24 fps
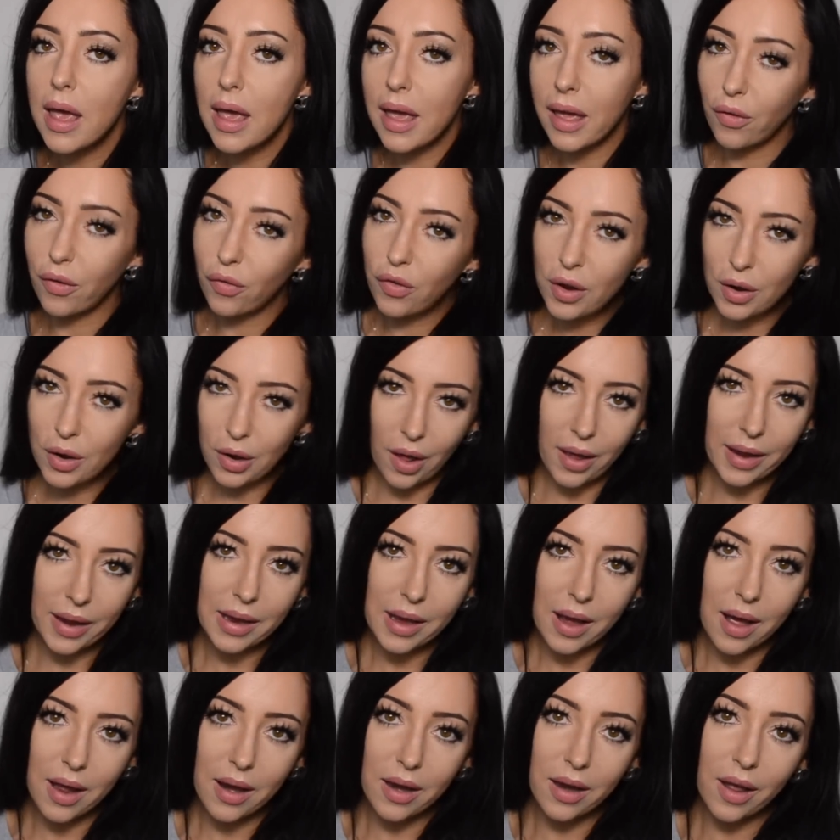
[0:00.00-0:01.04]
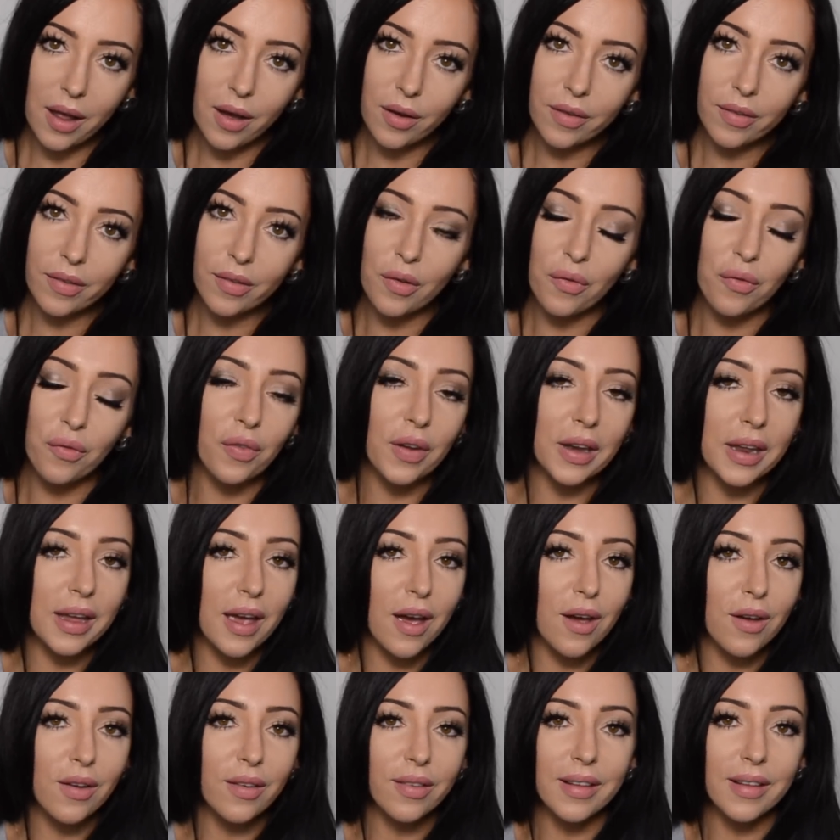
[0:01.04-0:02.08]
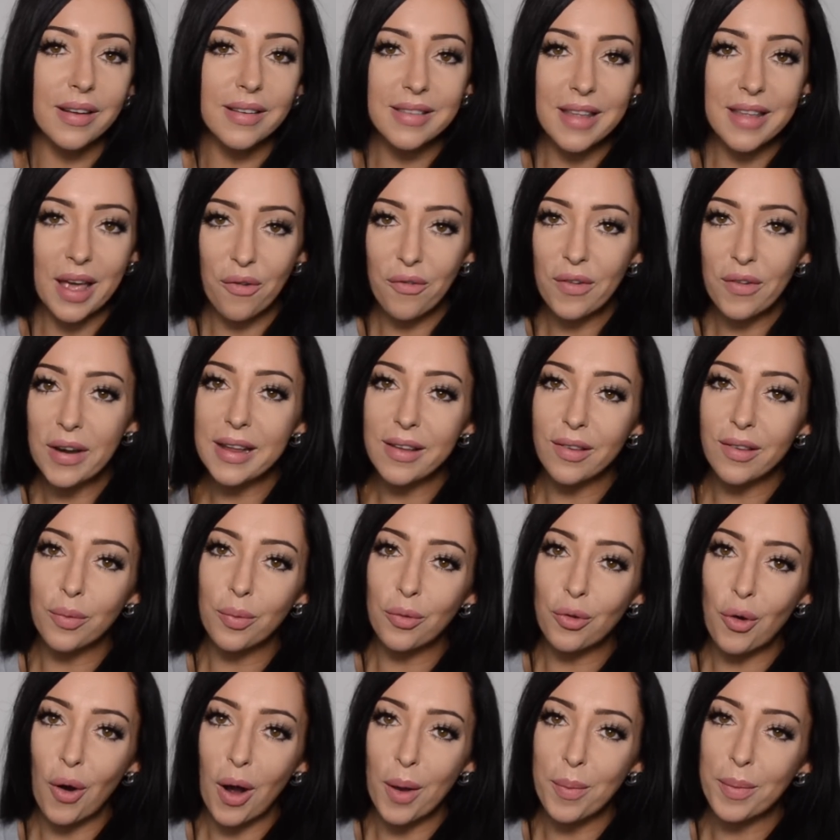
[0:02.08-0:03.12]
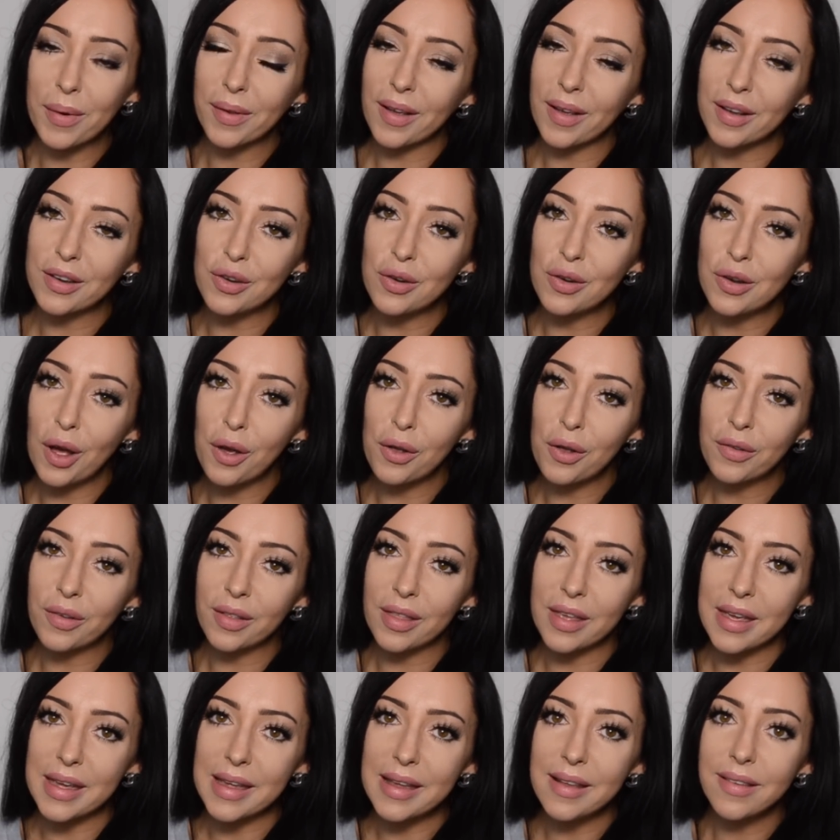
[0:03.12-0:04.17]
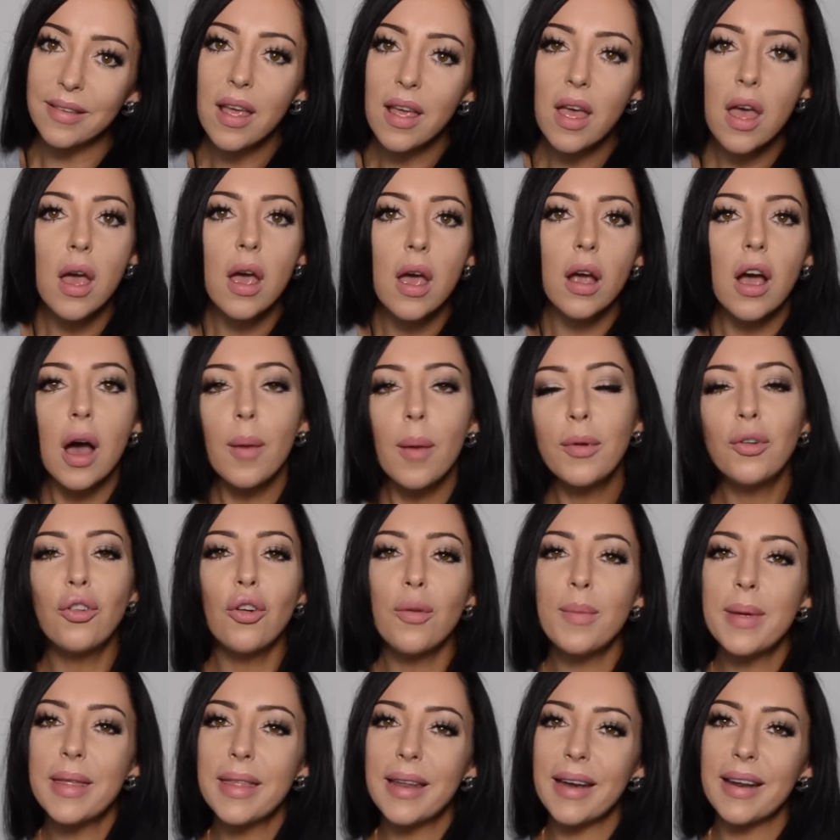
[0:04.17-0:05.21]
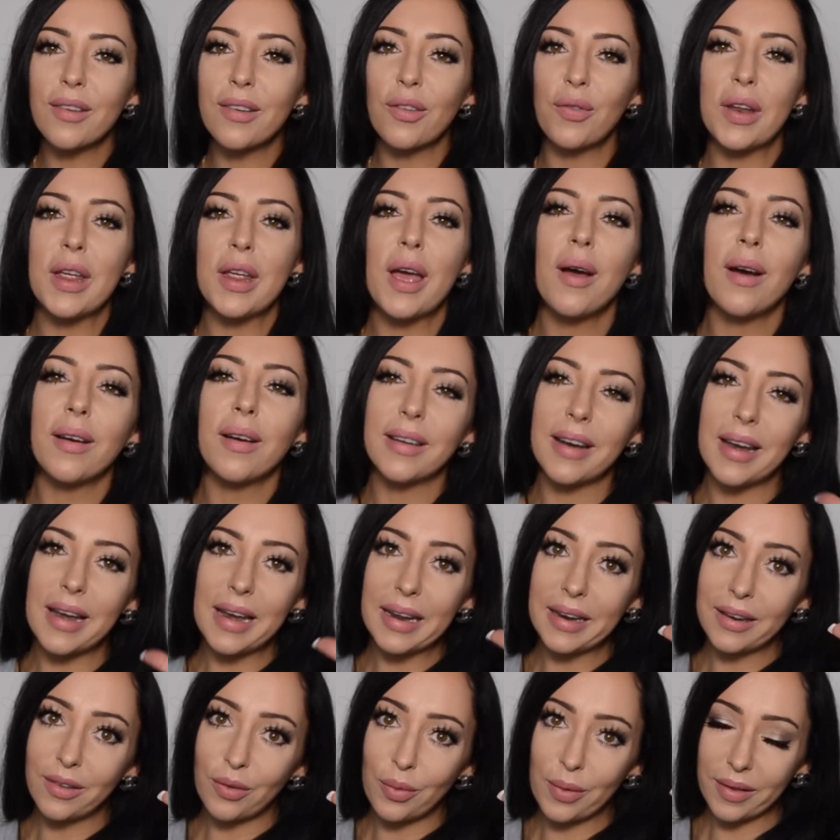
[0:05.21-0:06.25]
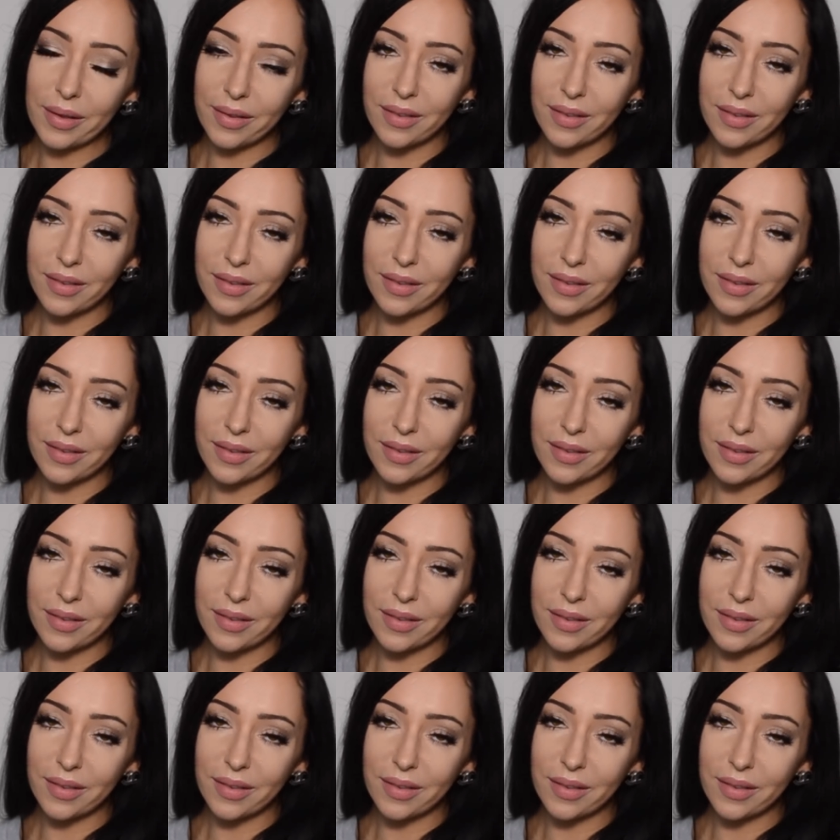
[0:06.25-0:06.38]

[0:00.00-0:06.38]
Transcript: If you like Lux videos, then definitely subscribe because I do loads of these. Come and join me in the next video. I'm going to link to it.